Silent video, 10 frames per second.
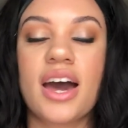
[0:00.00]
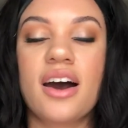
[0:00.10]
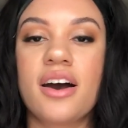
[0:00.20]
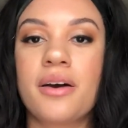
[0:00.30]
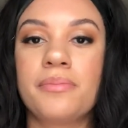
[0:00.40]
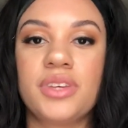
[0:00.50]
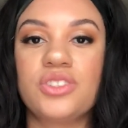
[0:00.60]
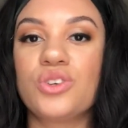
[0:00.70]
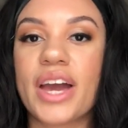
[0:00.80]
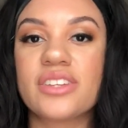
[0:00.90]

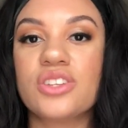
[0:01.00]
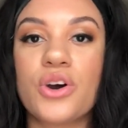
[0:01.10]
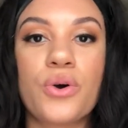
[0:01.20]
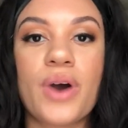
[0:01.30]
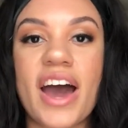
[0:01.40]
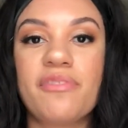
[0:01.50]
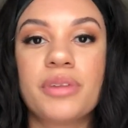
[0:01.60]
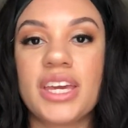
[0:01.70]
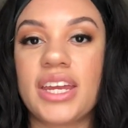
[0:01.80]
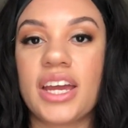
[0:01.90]
As you guys know, I
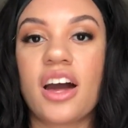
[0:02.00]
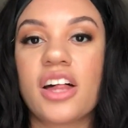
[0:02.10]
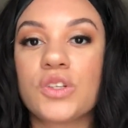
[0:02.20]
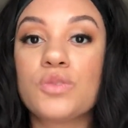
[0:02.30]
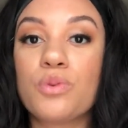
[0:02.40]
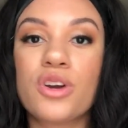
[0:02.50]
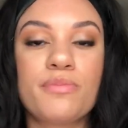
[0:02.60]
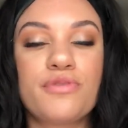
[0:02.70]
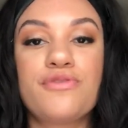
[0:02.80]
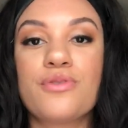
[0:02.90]
played a college
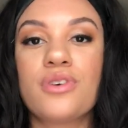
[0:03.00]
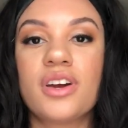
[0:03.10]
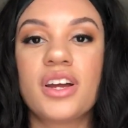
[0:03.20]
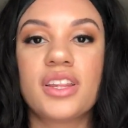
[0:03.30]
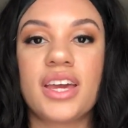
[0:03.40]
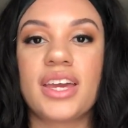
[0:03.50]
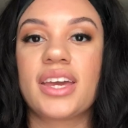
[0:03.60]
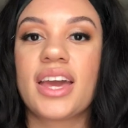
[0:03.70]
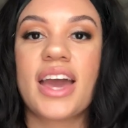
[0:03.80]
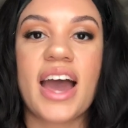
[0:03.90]
sport before, like